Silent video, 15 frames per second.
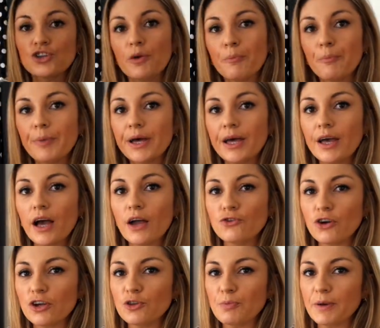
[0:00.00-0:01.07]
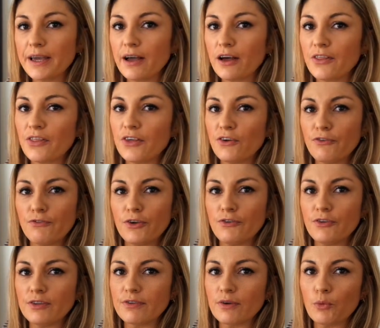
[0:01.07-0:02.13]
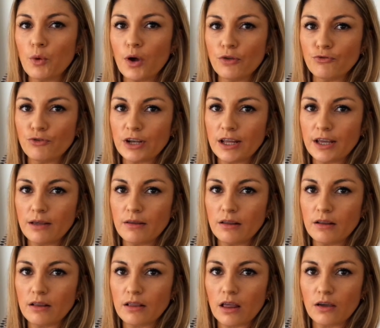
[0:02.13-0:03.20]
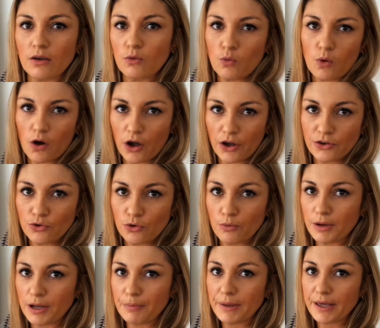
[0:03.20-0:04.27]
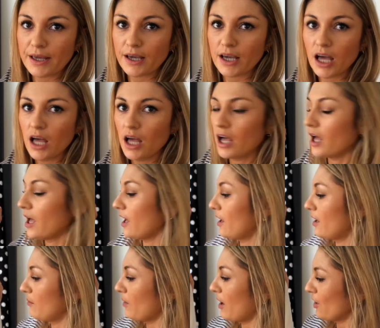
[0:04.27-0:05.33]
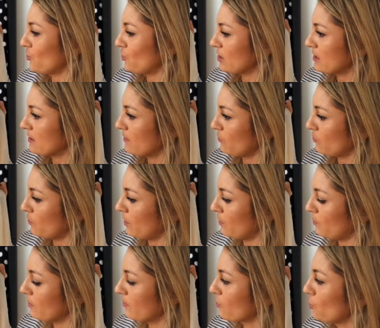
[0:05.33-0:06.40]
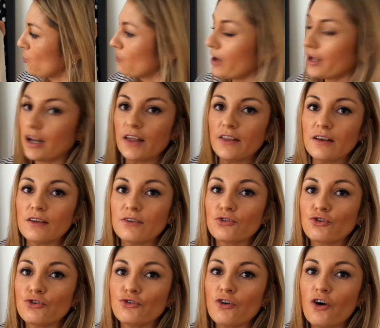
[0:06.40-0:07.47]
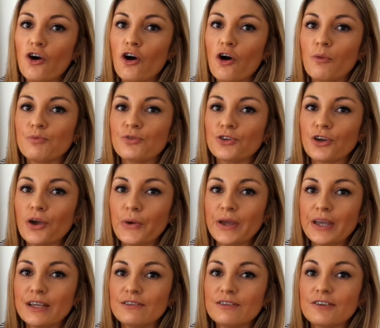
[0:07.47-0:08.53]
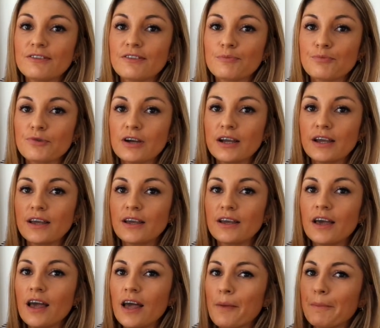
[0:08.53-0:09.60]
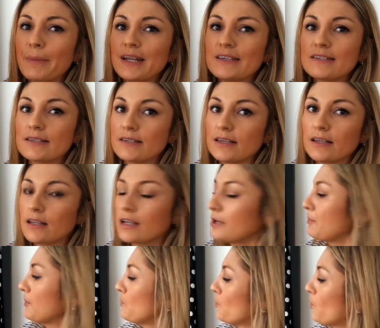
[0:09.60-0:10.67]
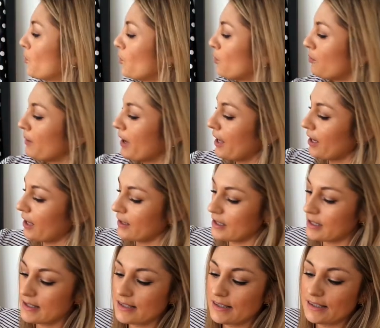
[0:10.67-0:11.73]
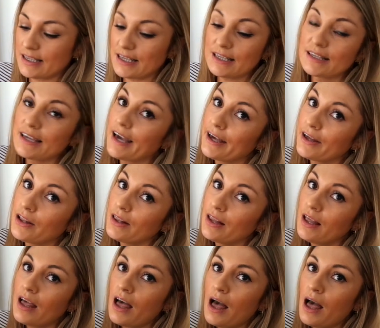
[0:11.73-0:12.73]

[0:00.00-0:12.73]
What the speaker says: jumper. I tried to pick out a few things that weren't really like what I'd normally pick. I just thought it was cute. I like that it's cropped going into spring, but it's still going to be warm. I like this detail,